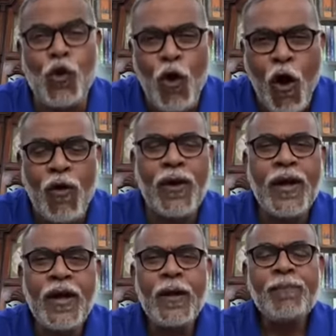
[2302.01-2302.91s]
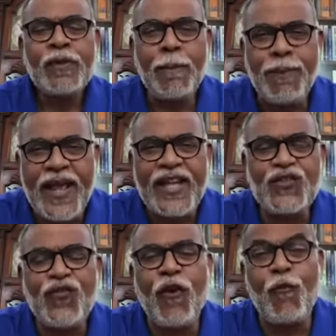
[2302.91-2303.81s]
long the place
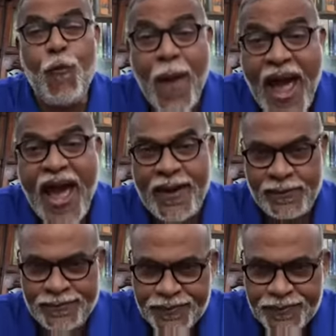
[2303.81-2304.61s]
from where